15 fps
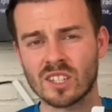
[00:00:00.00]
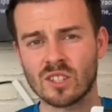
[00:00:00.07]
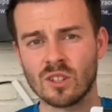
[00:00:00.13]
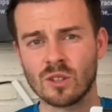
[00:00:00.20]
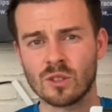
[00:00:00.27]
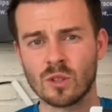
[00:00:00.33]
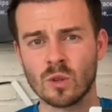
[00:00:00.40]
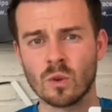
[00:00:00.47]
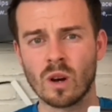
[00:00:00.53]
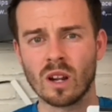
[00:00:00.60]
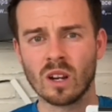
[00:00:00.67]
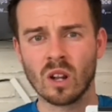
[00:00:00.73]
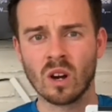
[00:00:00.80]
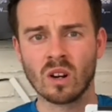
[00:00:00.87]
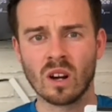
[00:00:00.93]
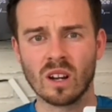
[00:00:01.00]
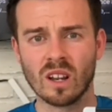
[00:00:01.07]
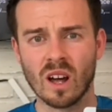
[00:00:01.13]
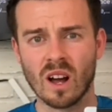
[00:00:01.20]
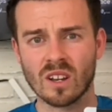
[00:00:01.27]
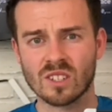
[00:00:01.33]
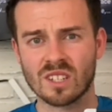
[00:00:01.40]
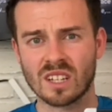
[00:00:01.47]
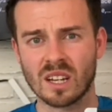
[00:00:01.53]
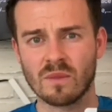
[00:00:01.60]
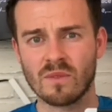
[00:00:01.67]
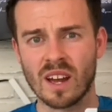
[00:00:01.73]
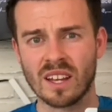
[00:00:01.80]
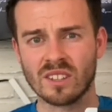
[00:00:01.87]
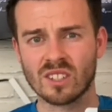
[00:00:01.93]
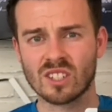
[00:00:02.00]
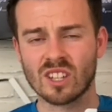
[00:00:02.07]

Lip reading: that do long-lasting events,